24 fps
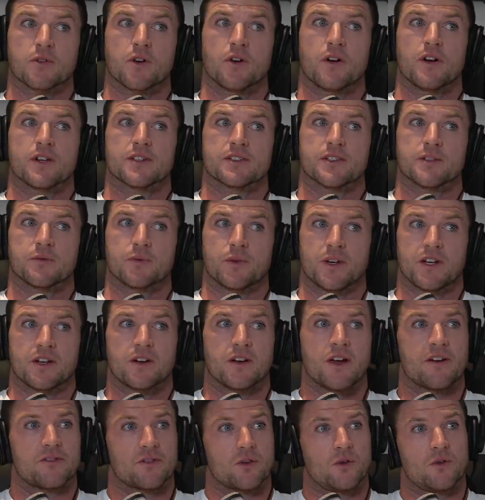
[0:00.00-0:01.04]
guys that
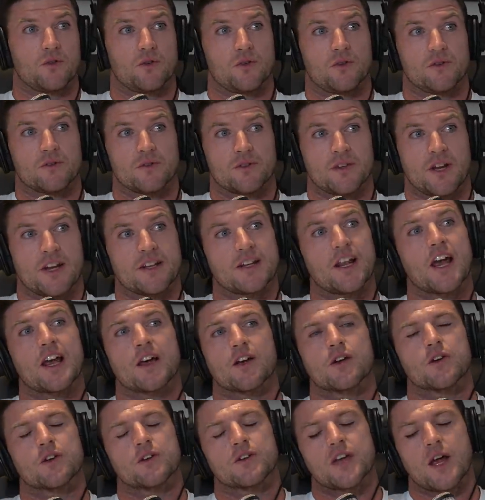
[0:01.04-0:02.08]
were going on.
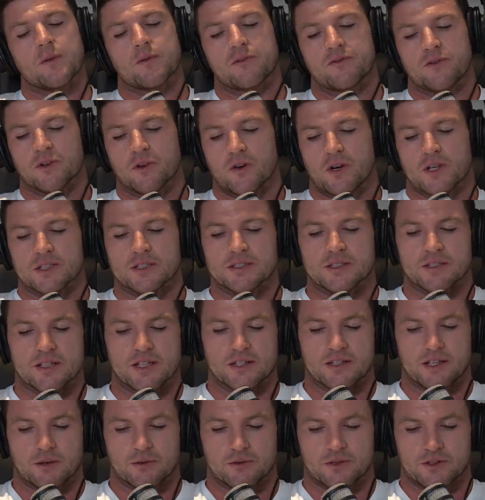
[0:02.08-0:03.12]
Name a few guys that
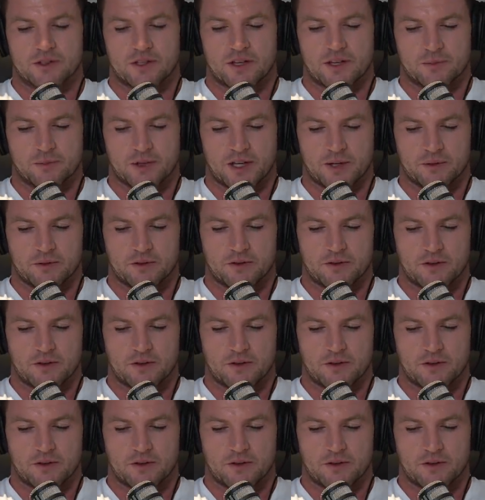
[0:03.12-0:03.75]
you played with.